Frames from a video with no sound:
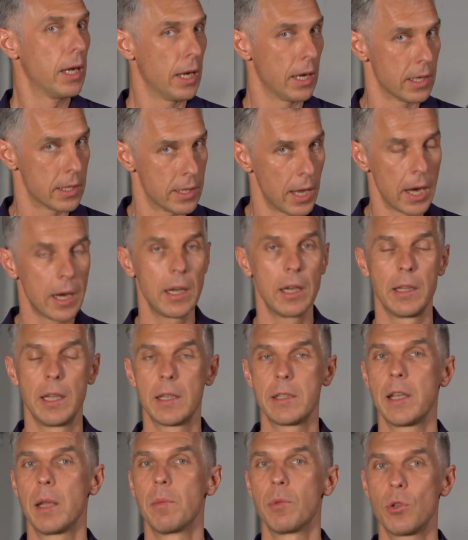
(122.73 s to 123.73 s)
Exactly the
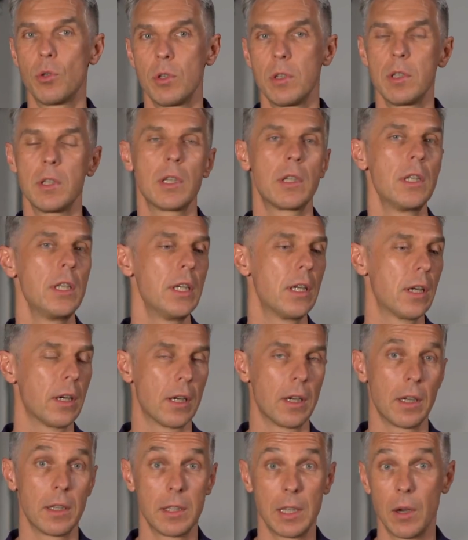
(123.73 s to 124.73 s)
same shooting technique,
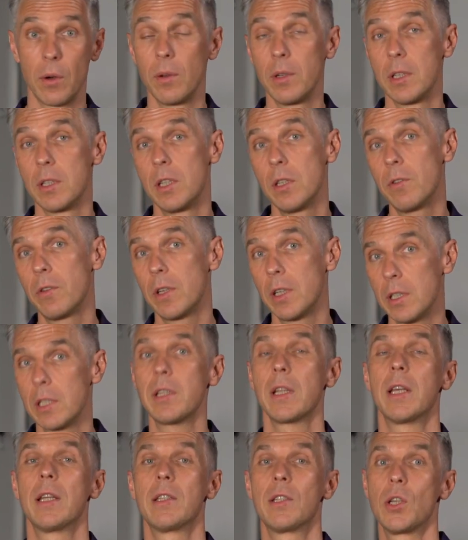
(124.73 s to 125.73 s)
uh, the only
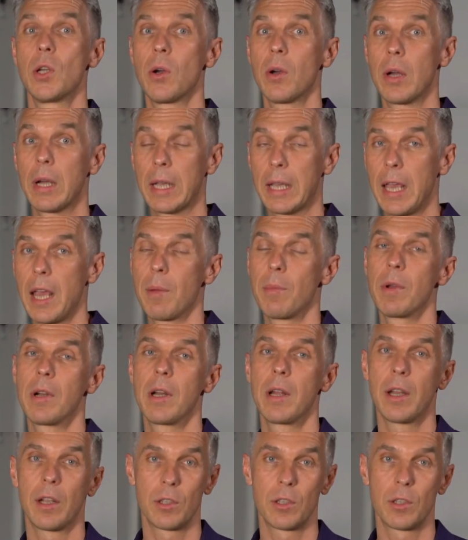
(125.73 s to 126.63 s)
difference is your camera